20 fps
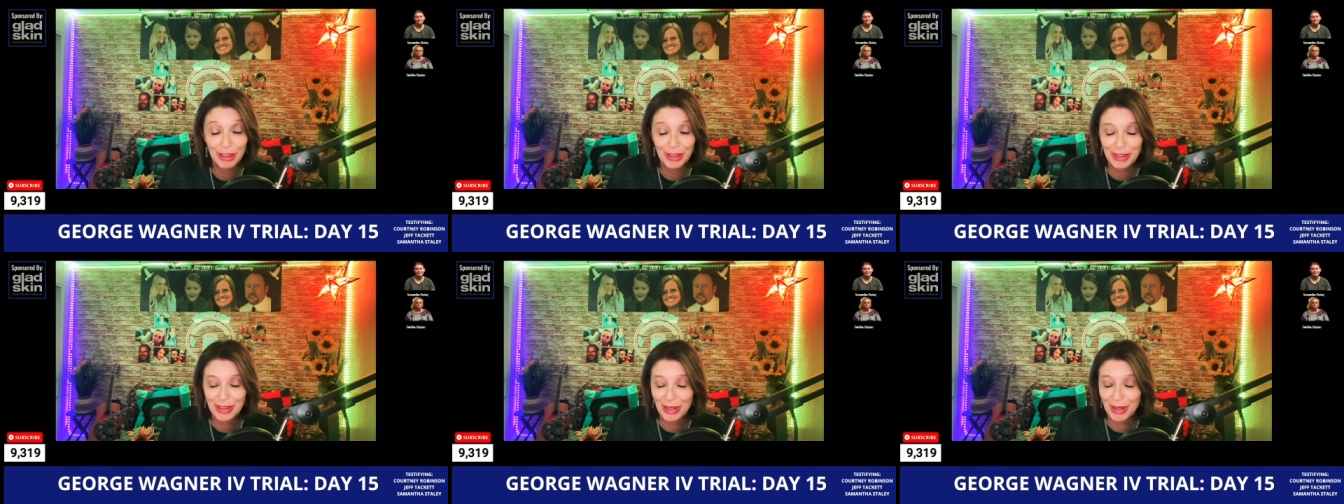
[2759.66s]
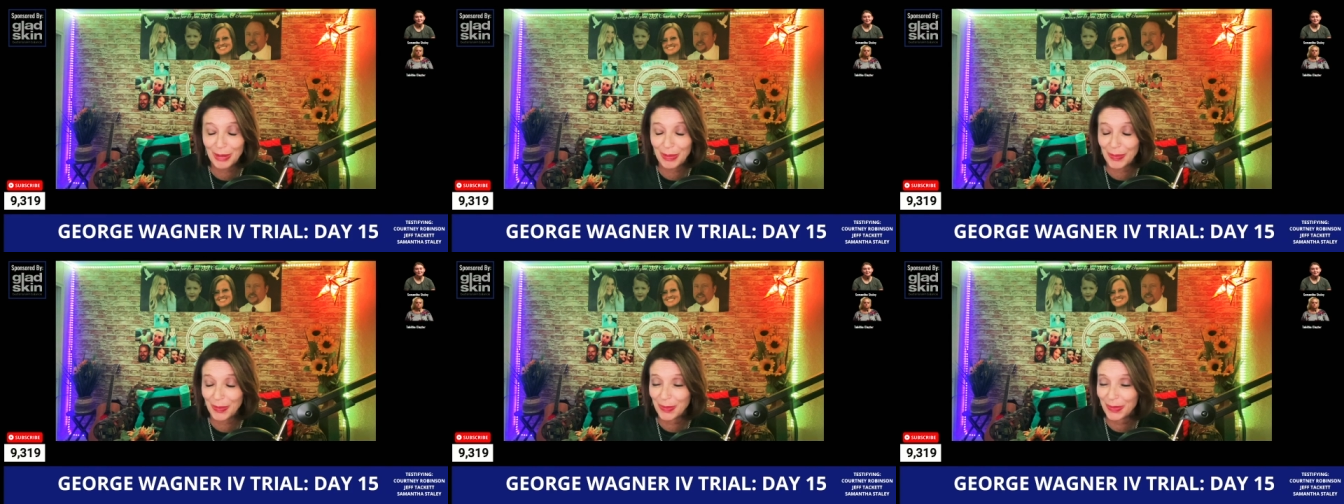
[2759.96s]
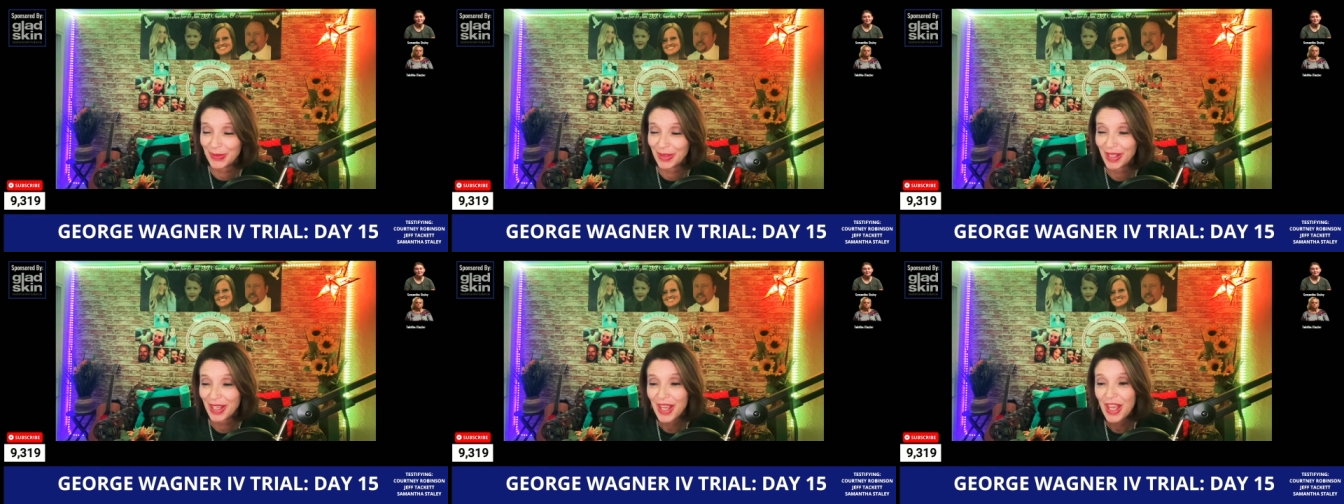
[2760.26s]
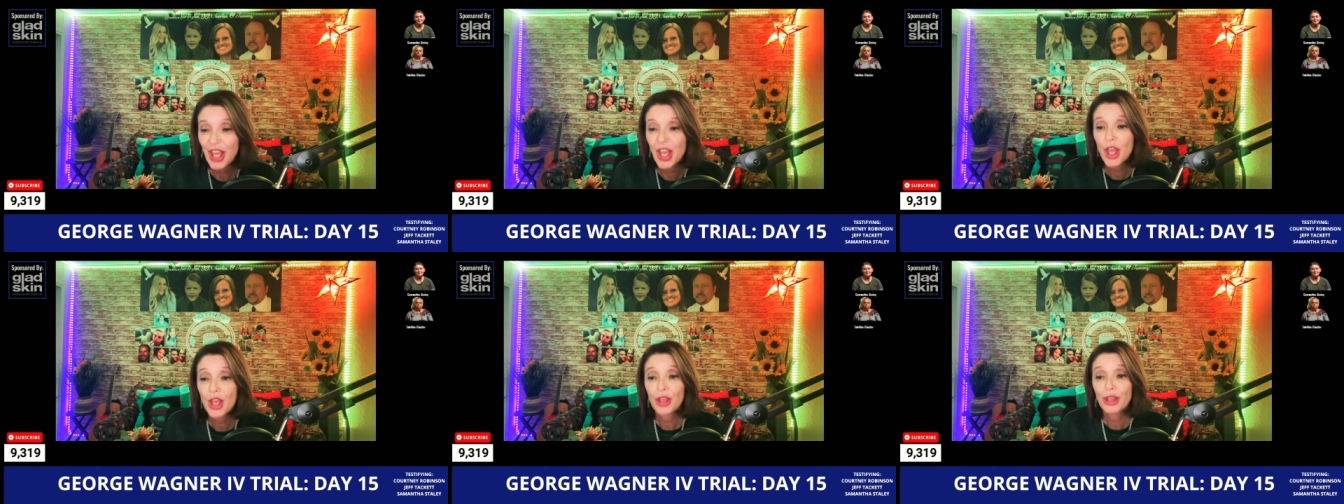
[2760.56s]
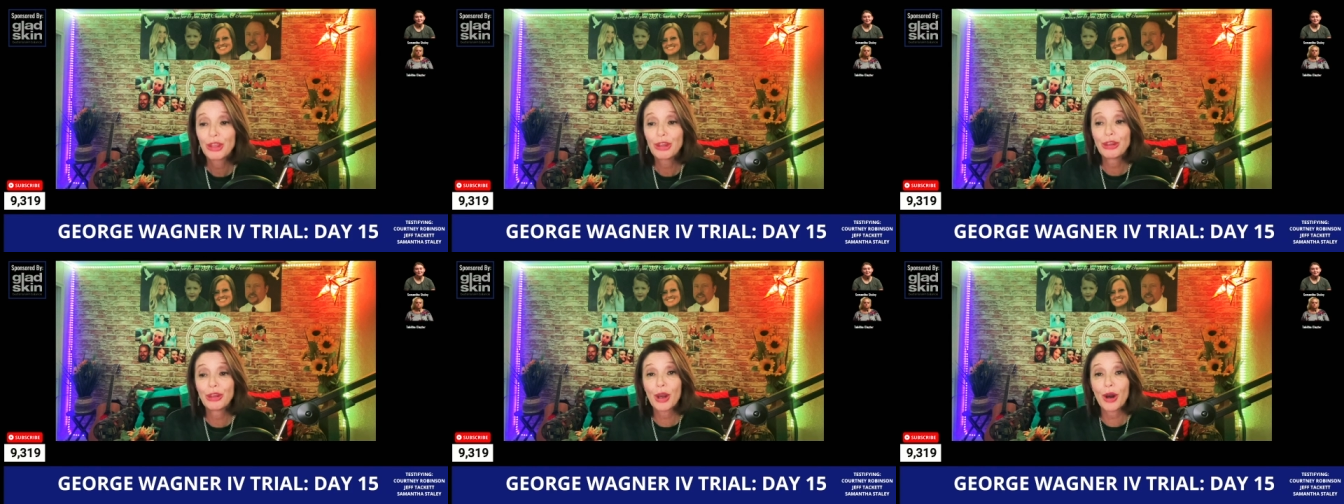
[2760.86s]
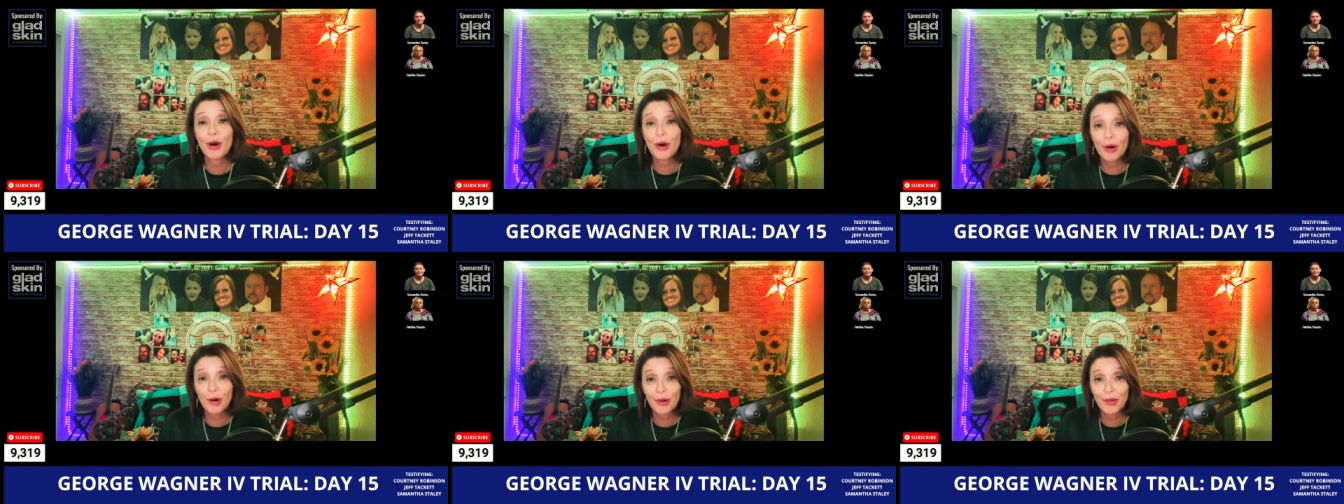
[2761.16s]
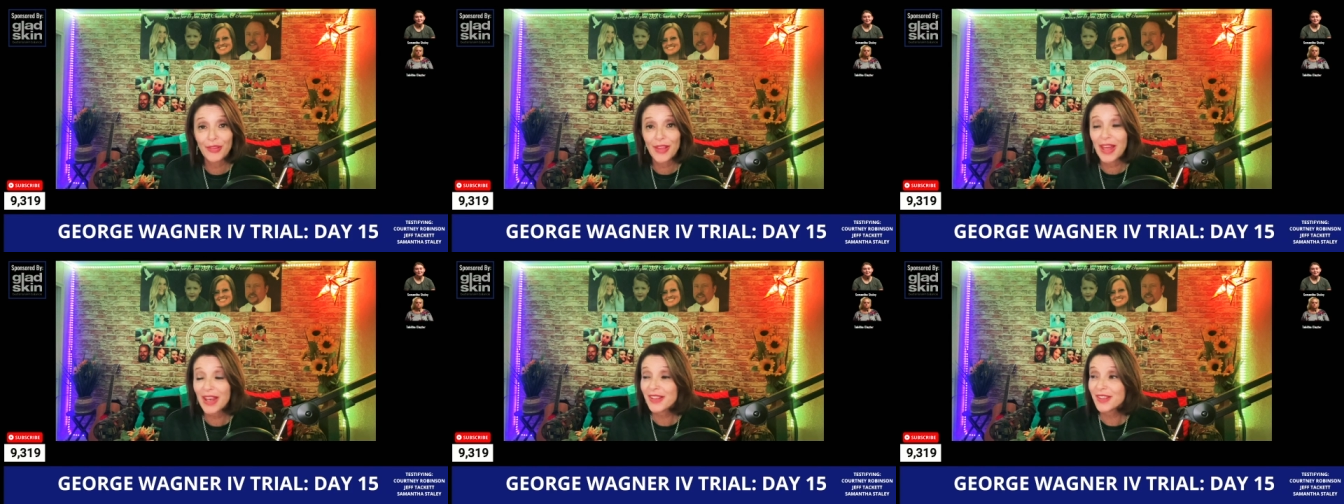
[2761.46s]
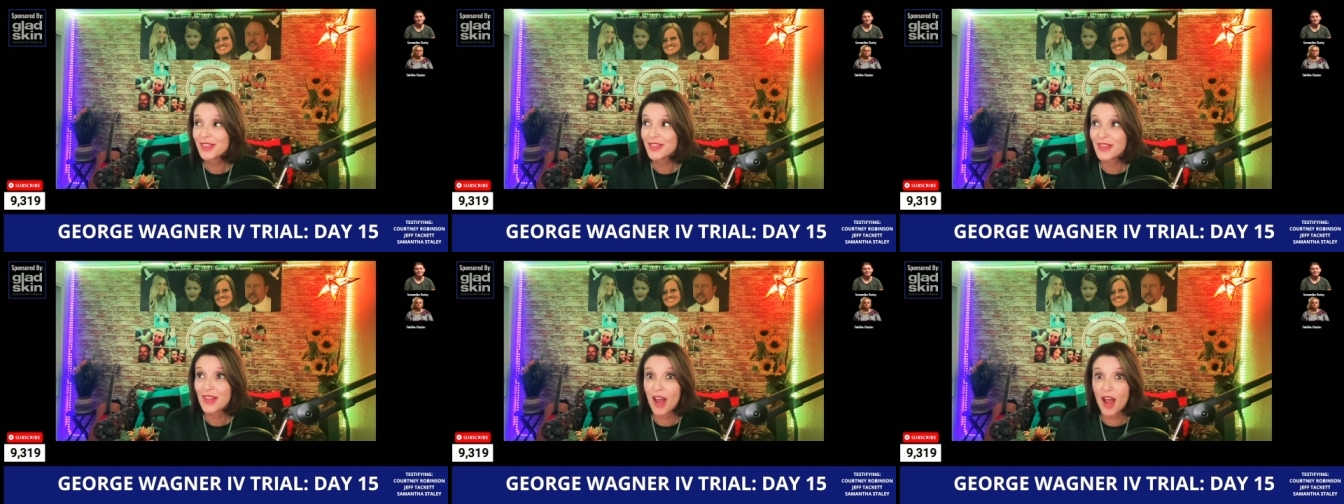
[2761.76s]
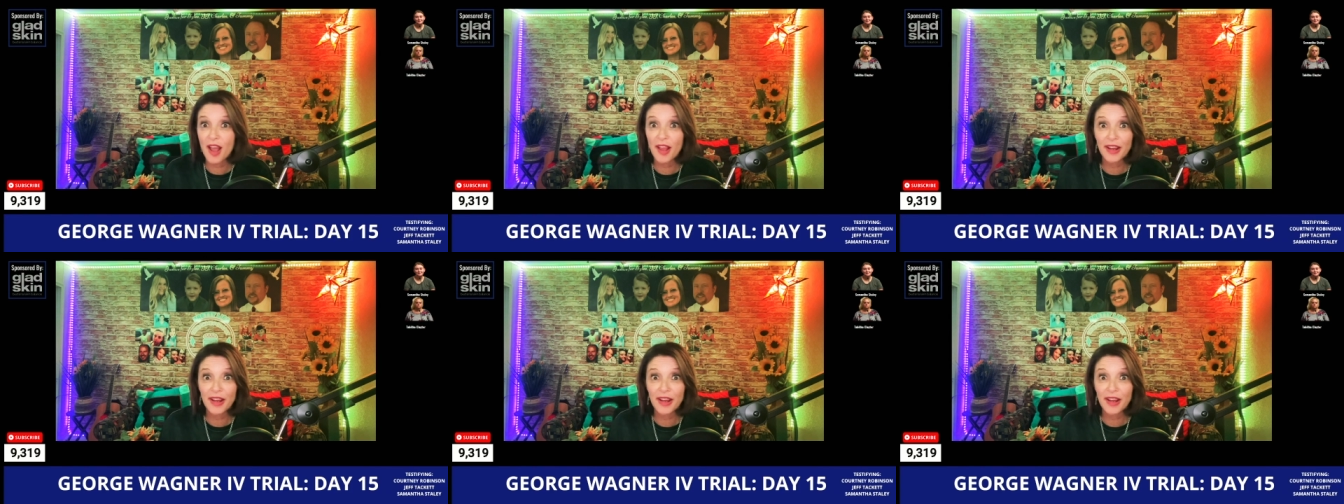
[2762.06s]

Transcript: do. Y'all, that is not